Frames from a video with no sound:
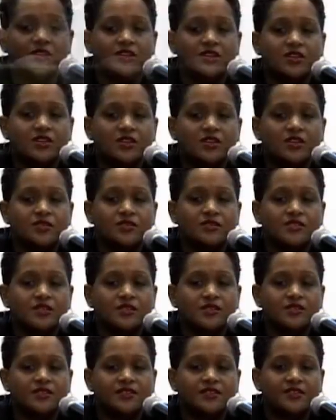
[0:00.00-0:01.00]
going to close
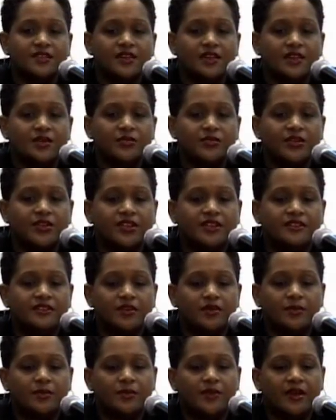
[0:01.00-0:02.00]
out and bring it
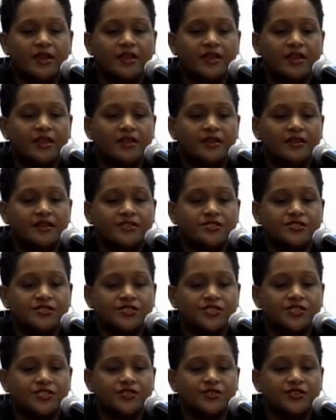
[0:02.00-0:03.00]
up again and just
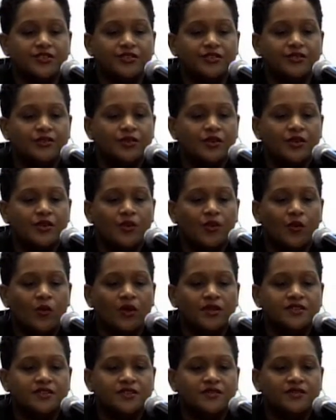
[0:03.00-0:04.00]
show you.
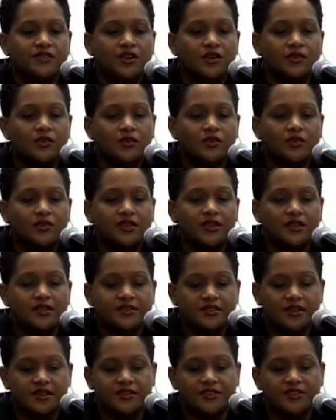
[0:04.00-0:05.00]
Once you've downloaded it
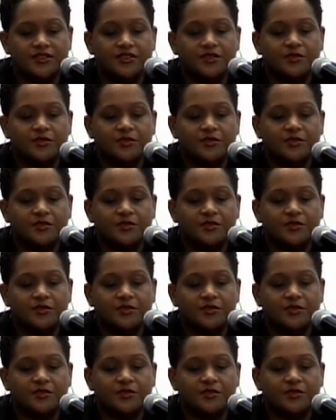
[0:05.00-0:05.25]
onto your